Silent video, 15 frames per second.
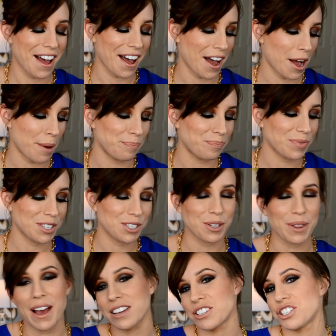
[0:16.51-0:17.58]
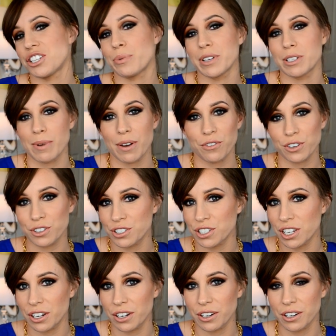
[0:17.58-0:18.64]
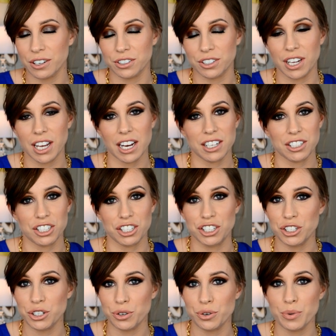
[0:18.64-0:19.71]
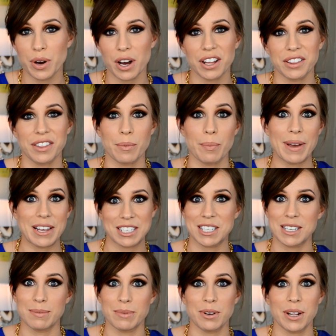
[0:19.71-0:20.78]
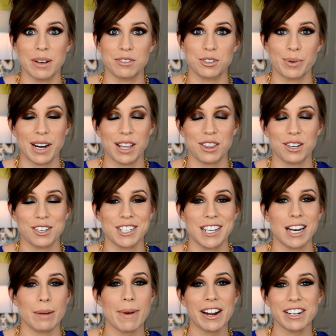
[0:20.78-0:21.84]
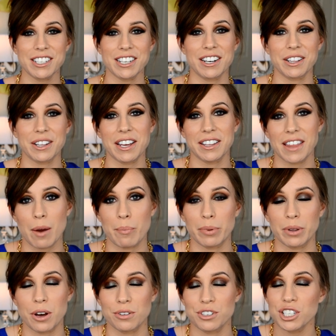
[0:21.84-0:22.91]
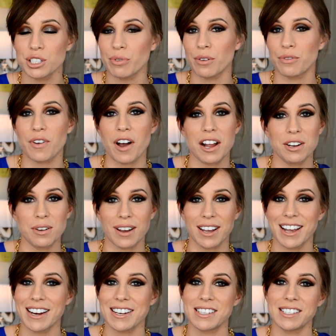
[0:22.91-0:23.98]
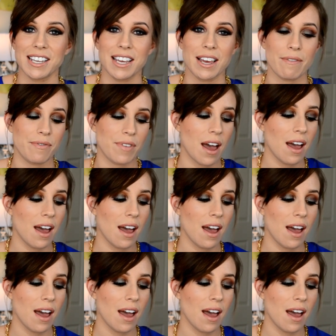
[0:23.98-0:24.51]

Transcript: Um, so last year was my first year getting to do the Best in Beauty of twenty thirteen. I'm actually going to link that below just for fun. You can kind of see if